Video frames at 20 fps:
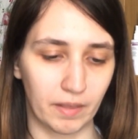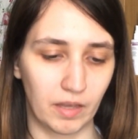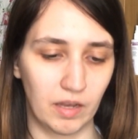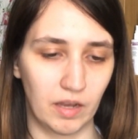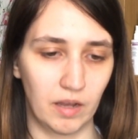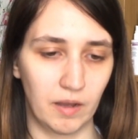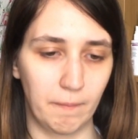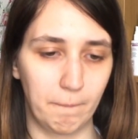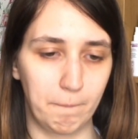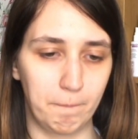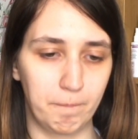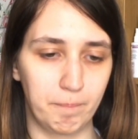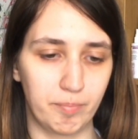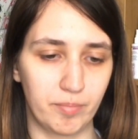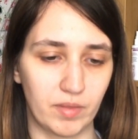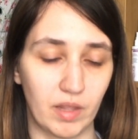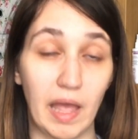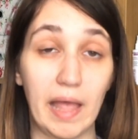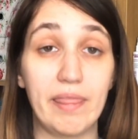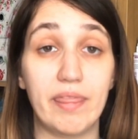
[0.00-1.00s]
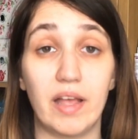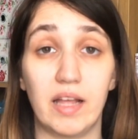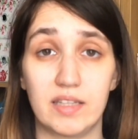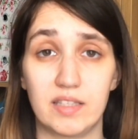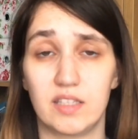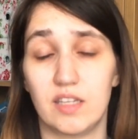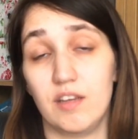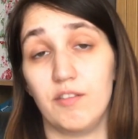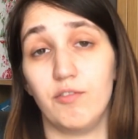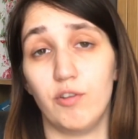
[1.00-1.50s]
And
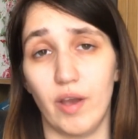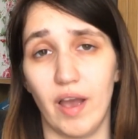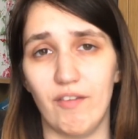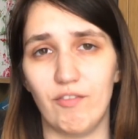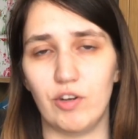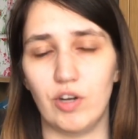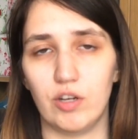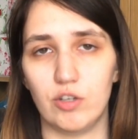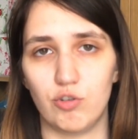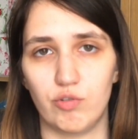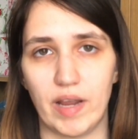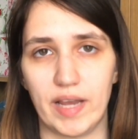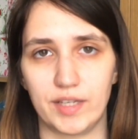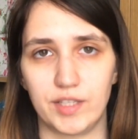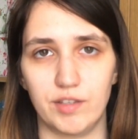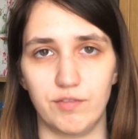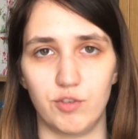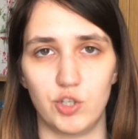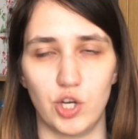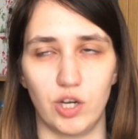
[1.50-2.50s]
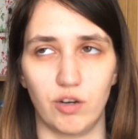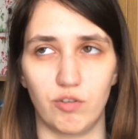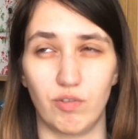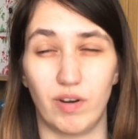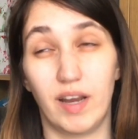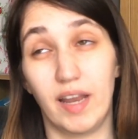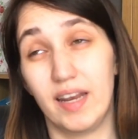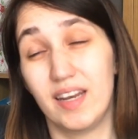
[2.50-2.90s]
that's if you have an underactive chakra.